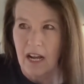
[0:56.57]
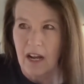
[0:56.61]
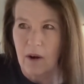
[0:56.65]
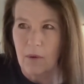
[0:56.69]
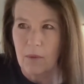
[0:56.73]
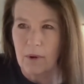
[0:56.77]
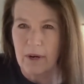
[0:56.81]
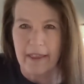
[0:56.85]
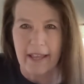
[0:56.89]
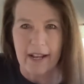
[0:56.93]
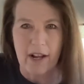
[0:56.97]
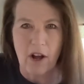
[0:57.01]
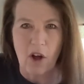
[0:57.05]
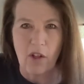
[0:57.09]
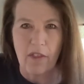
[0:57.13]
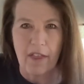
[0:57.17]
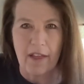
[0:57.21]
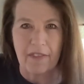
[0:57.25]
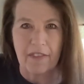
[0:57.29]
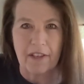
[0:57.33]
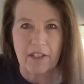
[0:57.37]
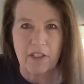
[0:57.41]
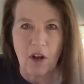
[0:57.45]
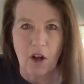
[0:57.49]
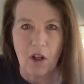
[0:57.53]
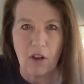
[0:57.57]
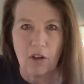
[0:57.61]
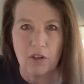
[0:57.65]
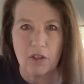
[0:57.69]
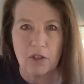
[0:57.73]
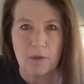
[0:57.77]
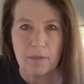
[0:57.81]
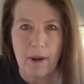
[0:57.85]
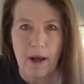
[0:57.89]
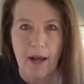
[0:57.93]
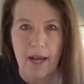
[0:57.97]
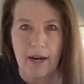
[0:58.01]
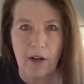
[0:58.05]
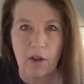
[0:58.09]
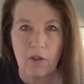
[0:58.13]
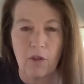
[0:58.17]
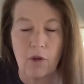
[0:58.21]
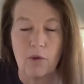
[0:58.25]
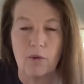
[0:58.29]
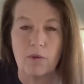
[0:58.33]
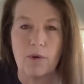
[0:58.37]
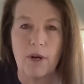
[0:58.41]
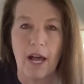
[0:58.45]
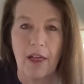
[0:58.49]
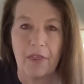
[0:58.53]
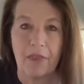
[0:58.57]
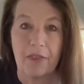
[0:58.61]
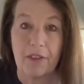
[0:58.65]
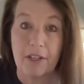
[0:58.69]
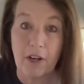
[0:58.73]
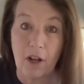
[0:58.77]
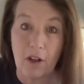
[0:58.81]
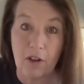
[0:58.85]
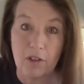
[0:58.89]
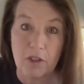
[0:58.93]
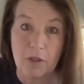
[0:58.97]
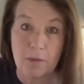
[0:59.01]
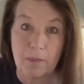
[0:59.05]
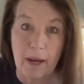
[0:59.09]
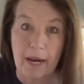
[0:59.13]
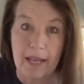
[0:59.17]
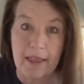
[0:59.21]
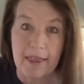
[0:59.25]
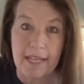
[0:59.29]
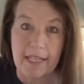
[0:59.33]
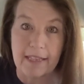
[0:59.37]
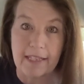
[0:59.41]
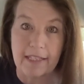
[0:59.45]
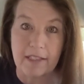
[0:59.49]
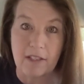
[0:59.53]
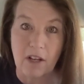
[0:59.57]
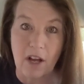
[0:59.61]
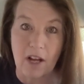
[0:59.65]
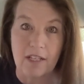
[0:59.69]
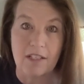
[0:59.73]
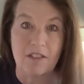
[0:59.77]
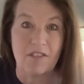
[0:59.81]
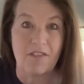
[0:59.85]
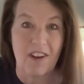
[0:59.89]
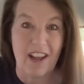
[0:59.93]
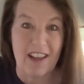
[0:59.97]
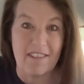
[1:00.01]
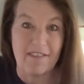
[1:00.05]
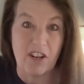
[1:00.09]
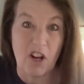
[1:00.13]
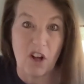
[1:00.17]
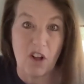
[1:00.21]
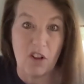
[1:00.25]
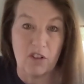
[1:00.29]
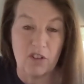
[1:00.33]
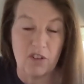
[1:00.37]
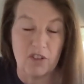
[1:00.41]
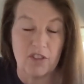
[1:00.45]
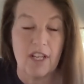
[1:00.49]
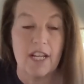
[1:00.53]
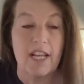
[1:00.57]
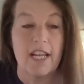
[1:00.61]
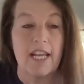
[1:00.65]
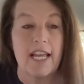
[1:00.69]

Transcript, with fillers: what do they call that, the dollar spot? Although not the dollar spot, I think this cost $5